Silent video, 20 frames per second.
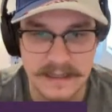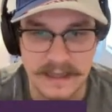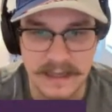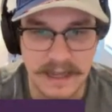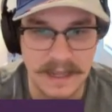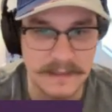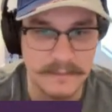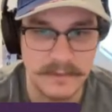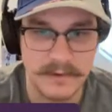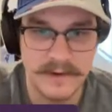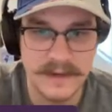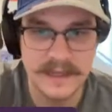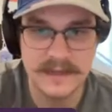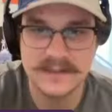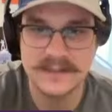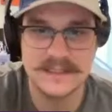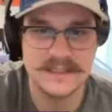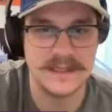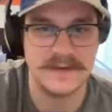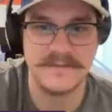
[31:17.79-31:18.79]

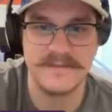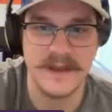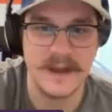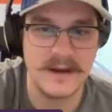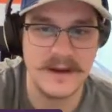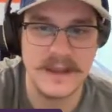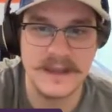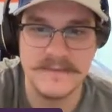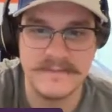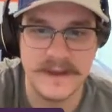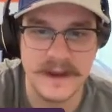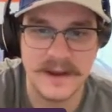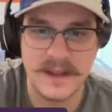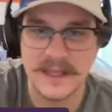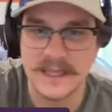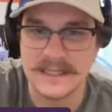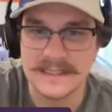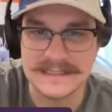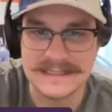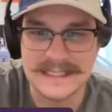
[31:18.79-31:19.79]
Barrios is a very, very
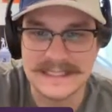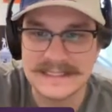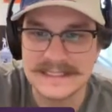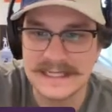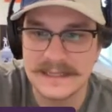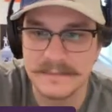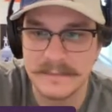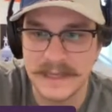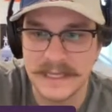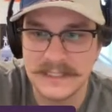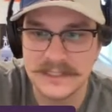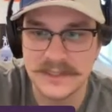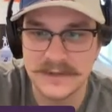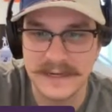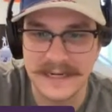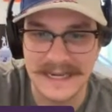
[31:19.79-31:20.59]
consistent pitcher.